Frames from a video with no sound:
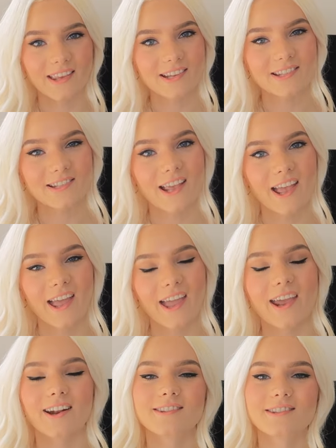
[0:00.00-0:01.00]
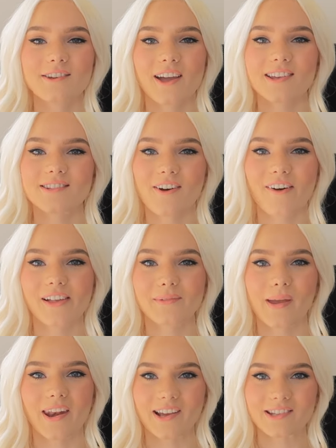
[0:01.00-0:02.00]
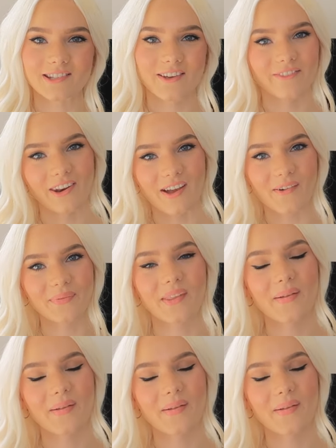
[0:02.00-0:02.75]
this. And I'll see you guys all in my next video.